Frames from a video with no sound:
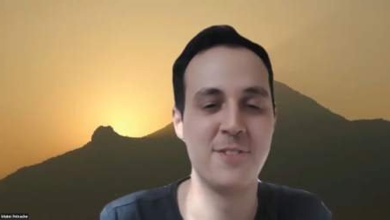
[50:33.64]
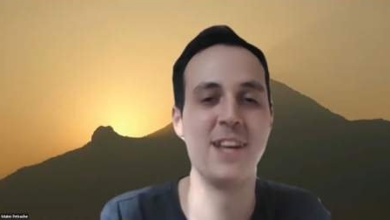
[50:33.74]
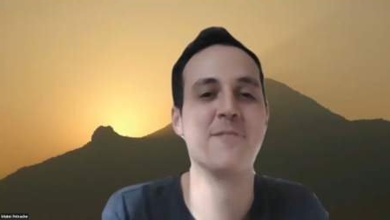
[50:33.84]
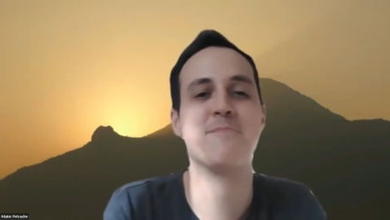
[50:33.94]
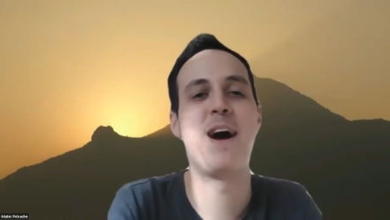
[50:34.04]
from
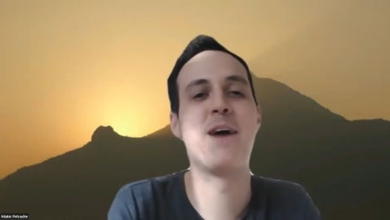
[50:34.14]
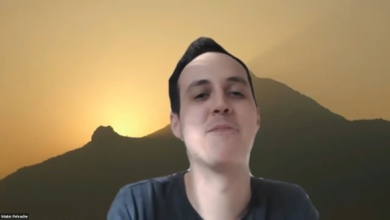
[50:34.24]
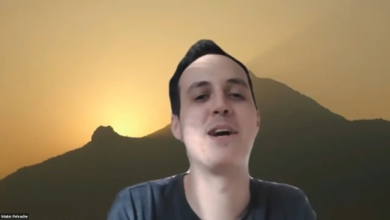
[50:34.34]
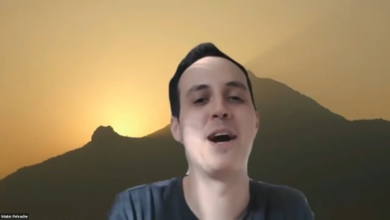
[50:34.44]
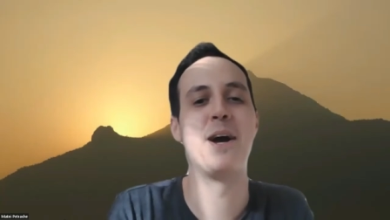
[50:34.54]
life, then
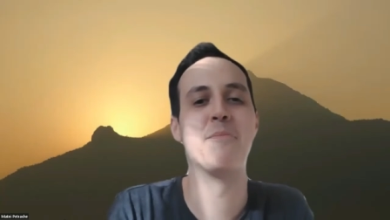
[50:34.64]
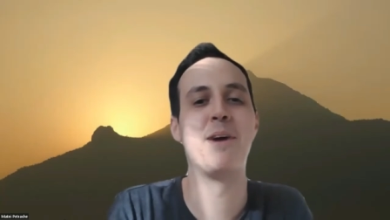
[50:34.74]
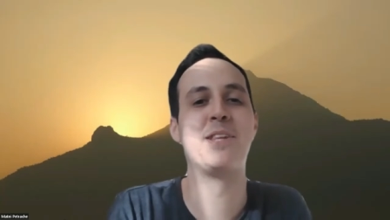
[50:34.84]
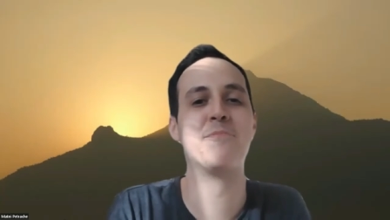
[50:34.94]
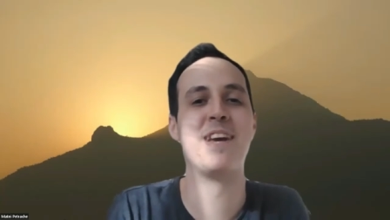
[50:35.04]
I
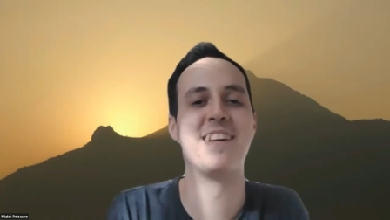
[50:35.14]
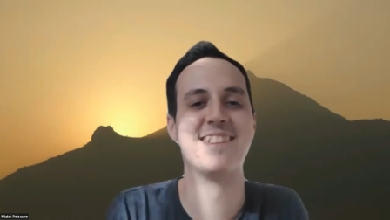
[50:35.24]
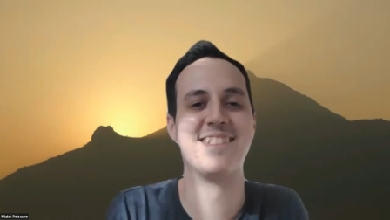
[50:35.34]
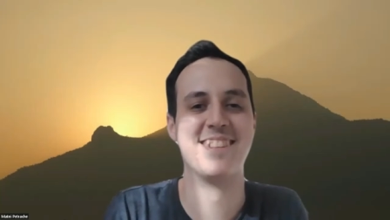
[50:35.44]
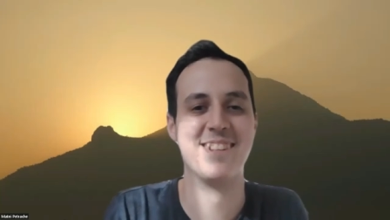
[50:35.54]
might be at
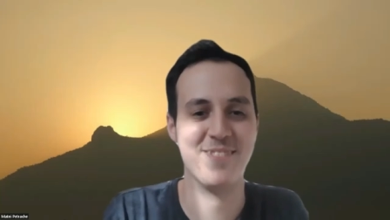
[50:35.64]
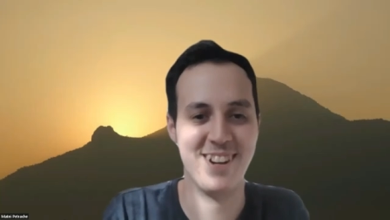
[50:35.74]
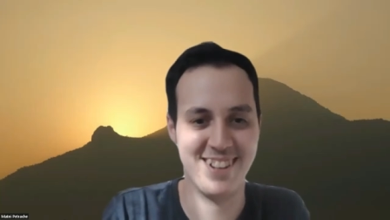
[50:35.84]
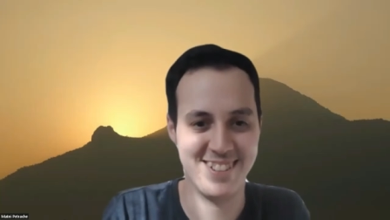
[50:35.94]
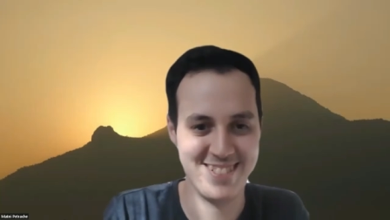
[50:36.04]
the
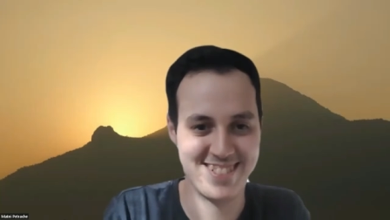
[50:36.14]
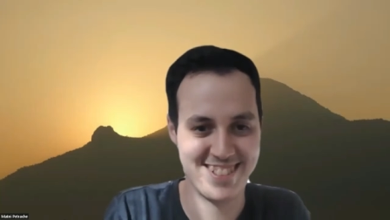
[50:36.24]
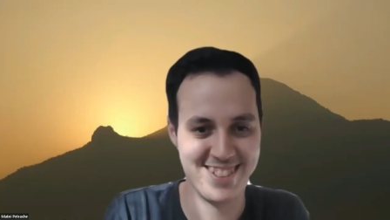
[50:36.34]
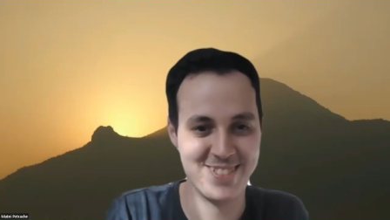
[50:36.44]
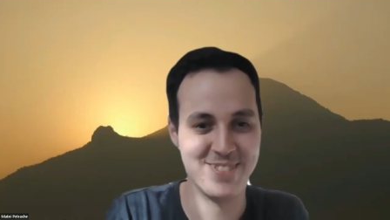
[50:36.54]
cinema.
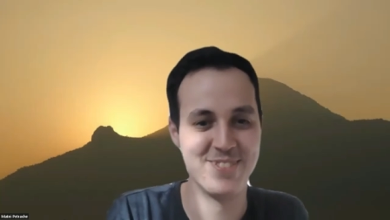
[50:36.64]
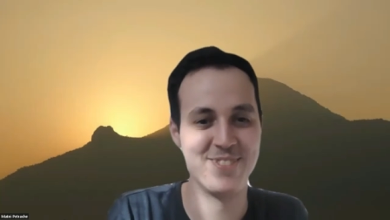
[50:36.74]
So